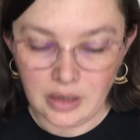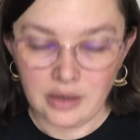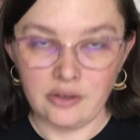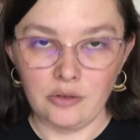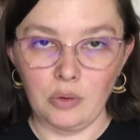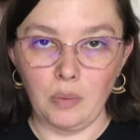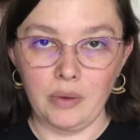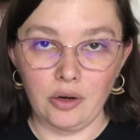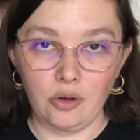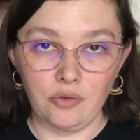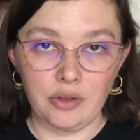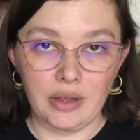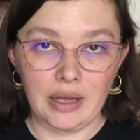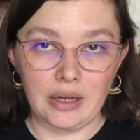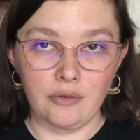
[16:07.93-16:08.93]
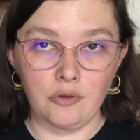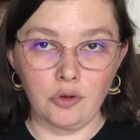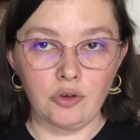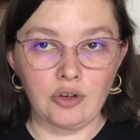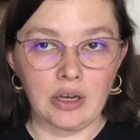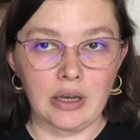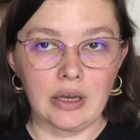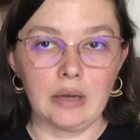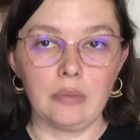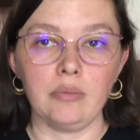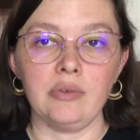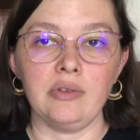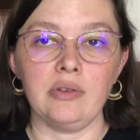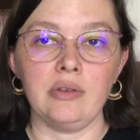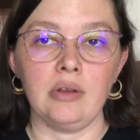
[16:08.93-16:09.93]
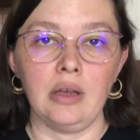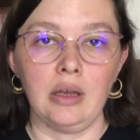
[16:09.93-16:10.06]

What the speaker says: So we went over that a few times.